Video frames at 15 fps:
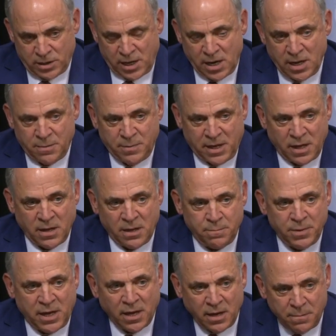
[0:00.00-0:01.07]
Can it can
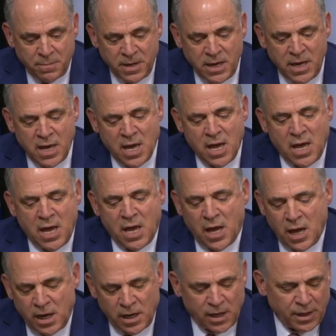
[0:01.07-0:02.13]
it, can it be
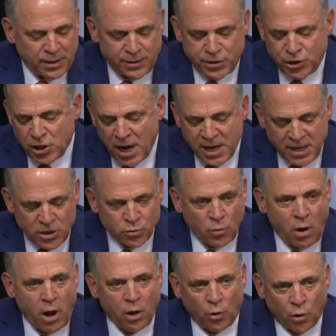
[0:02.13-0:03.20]
uh, Chinese
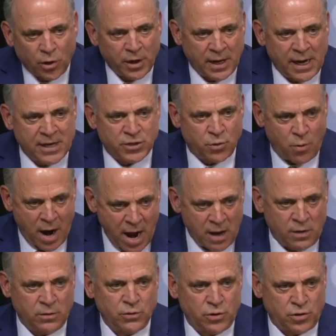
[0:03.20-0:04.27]
wall organized
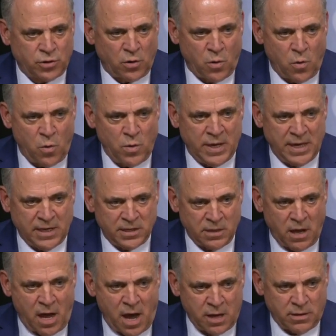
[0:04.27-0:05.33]
around so he's
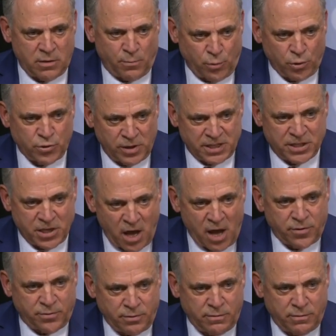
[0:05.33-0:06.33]
not the person is not